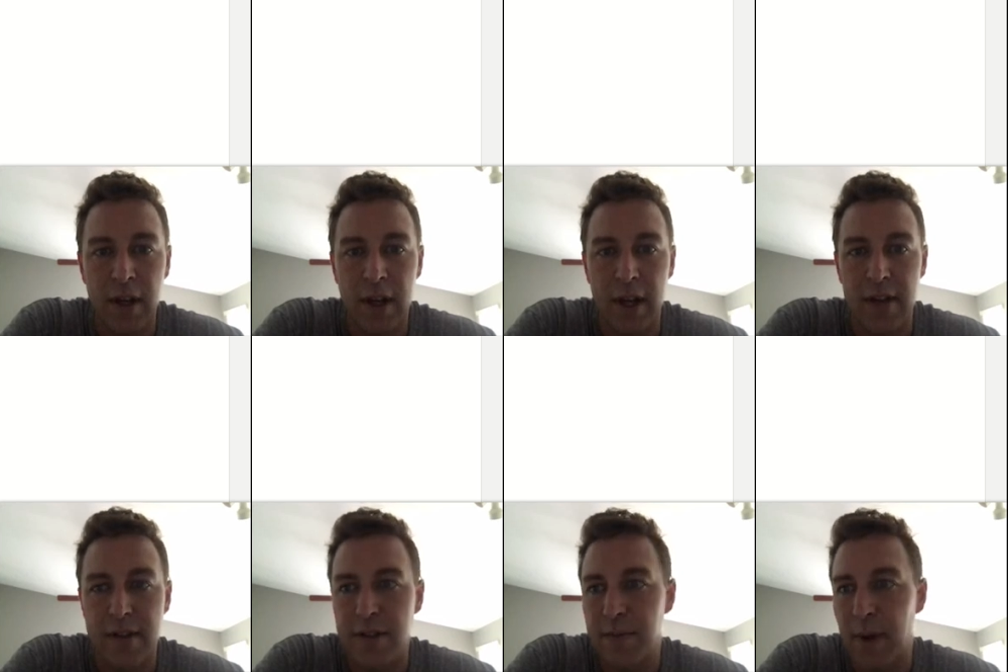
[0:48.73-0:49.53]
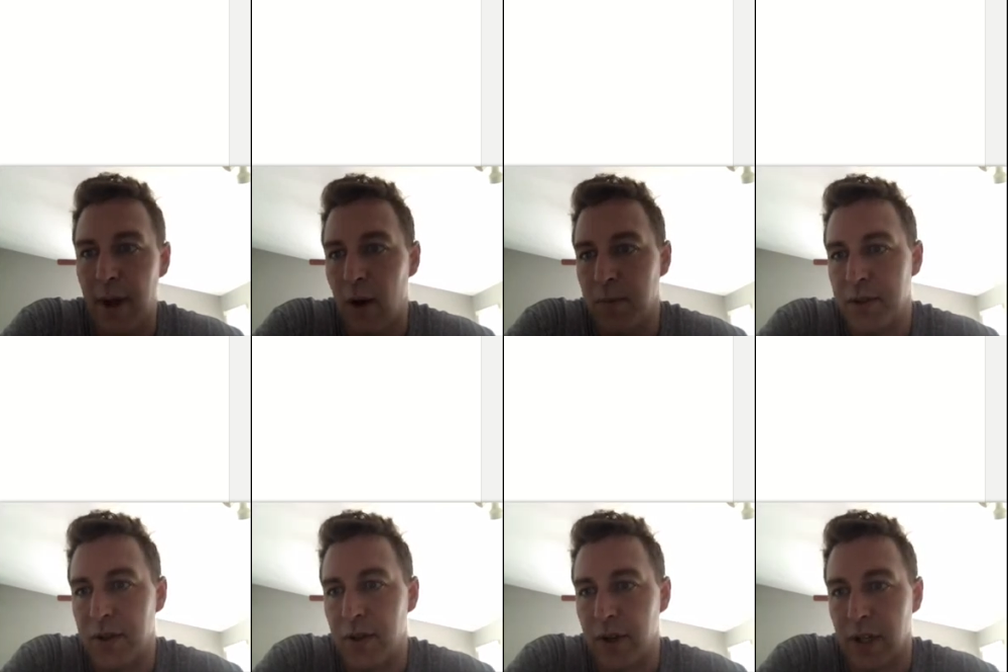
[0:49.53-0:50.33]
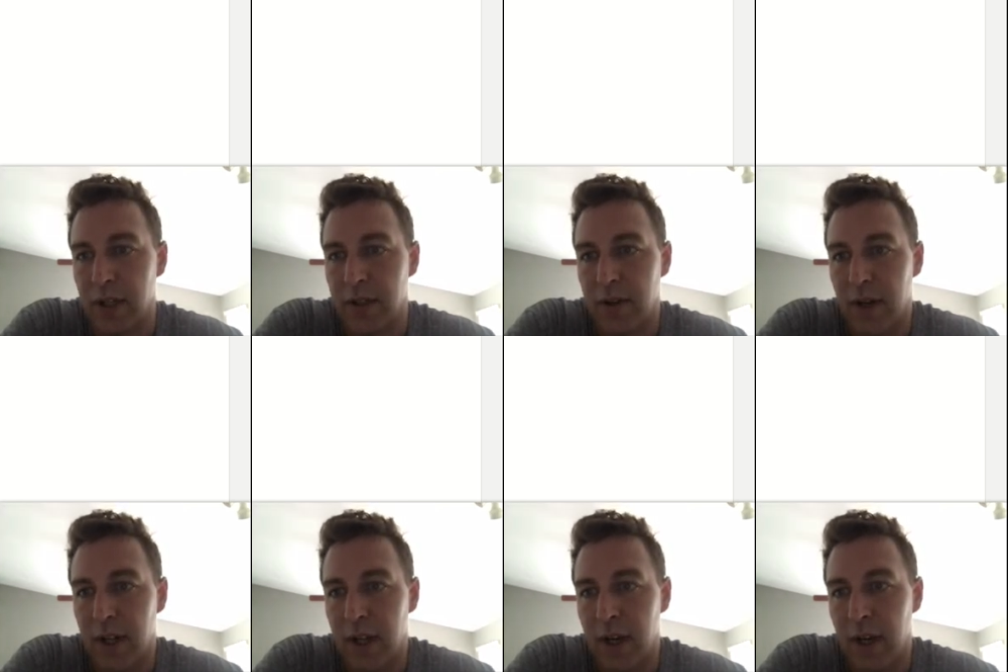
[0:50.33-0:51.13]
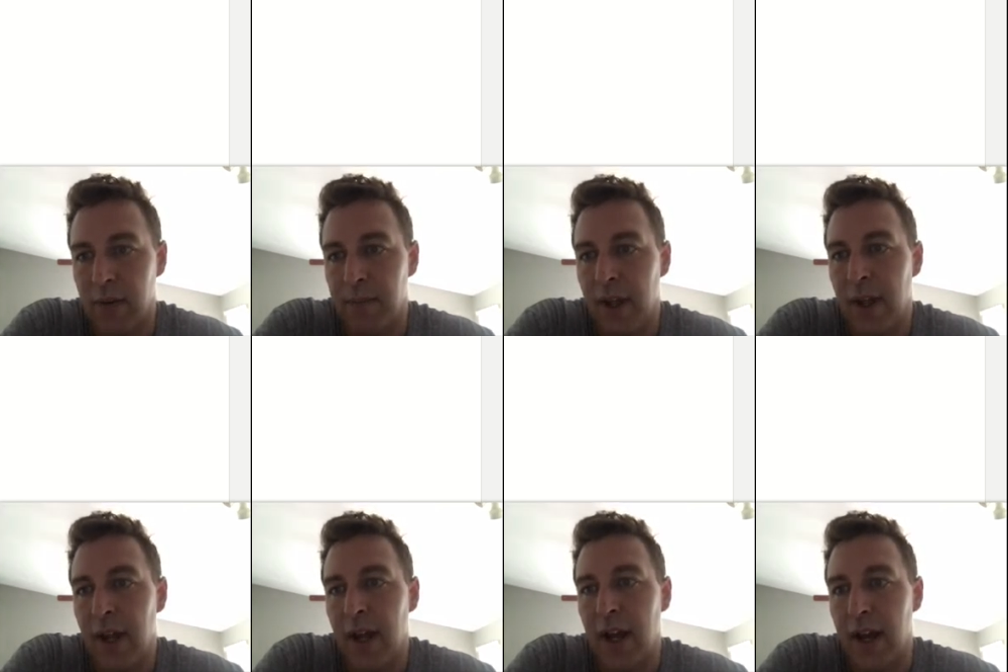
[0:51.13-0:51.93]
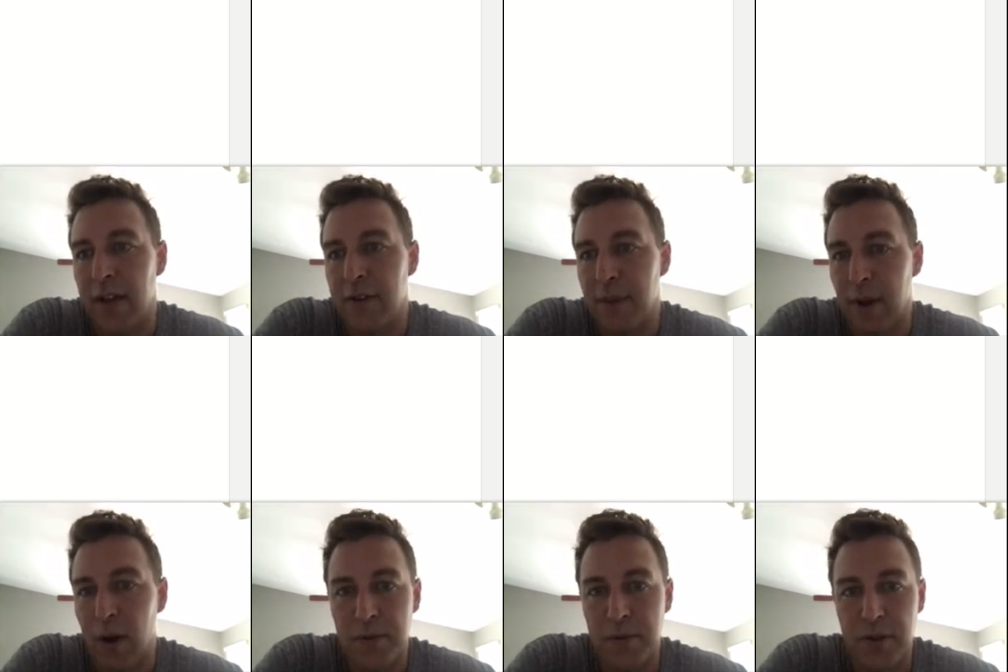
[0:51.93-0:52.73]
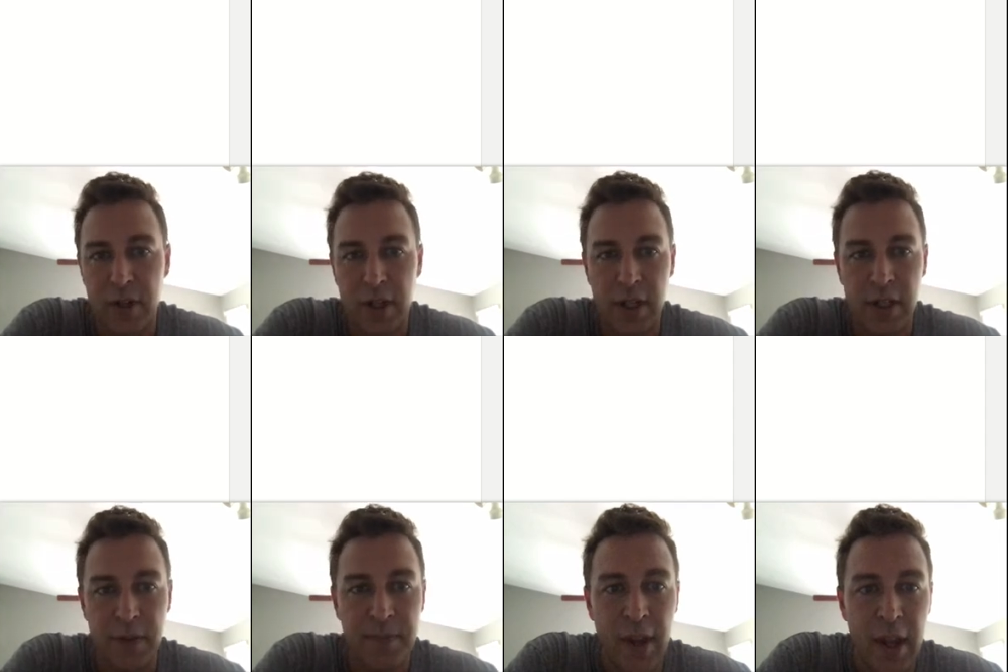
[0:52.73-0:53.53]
and this is my home screen. So right here, this is my home screen.